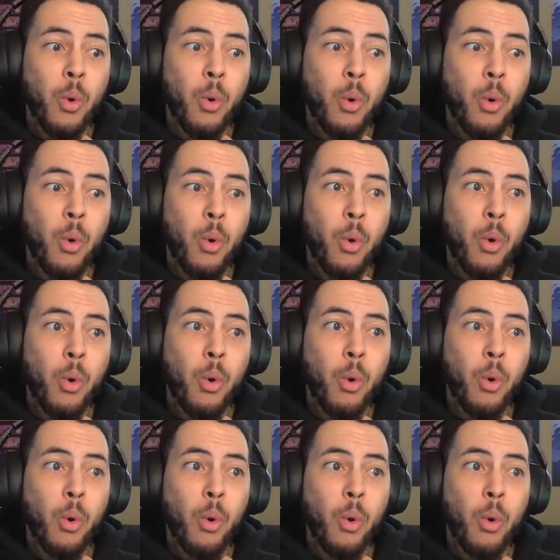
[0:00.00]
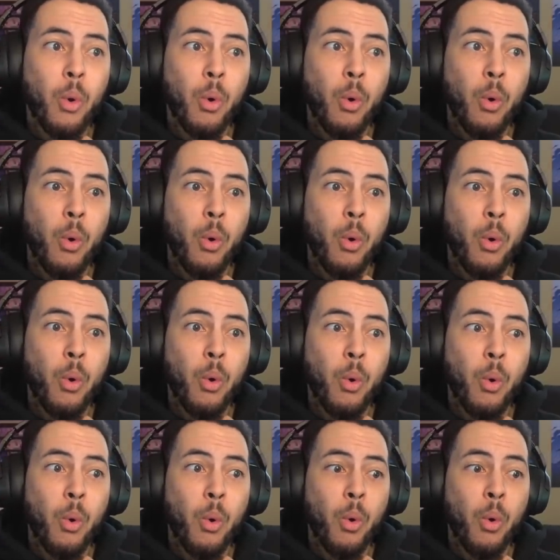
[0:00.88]

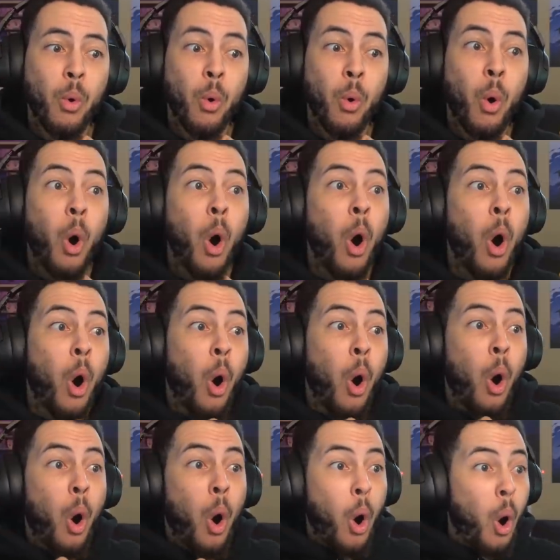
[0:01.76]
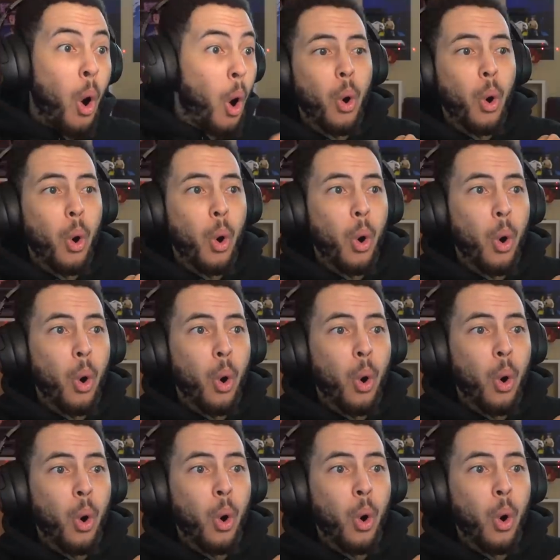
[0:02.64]

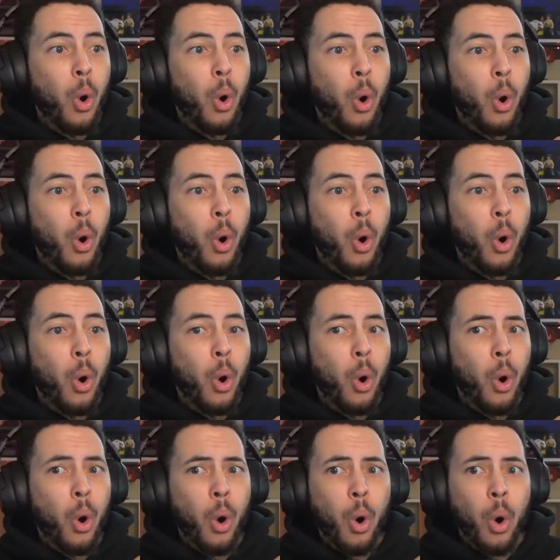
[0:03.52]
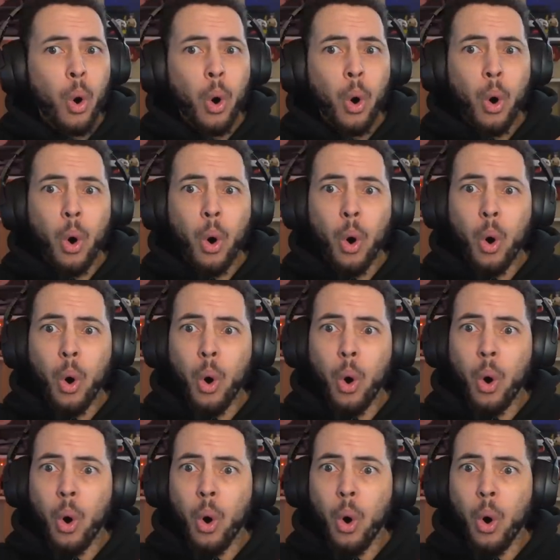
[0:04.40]

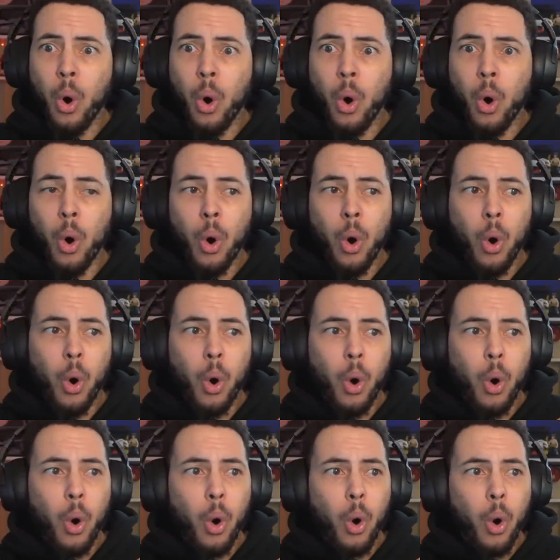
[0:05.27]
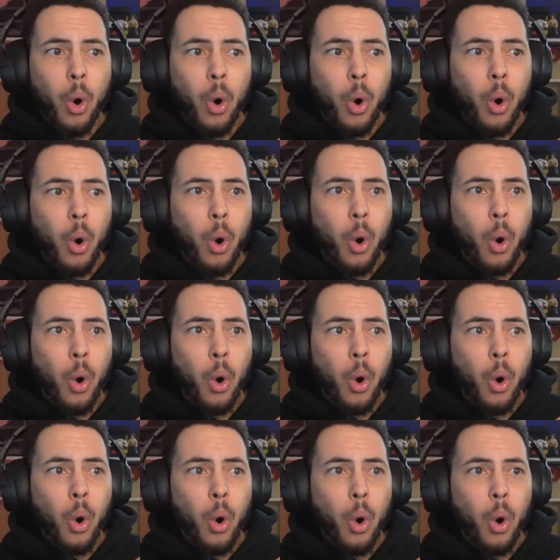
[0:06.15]

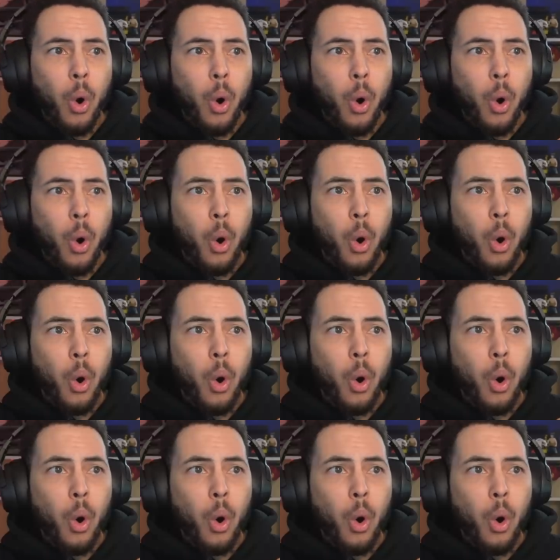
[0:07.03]
(no one is talking)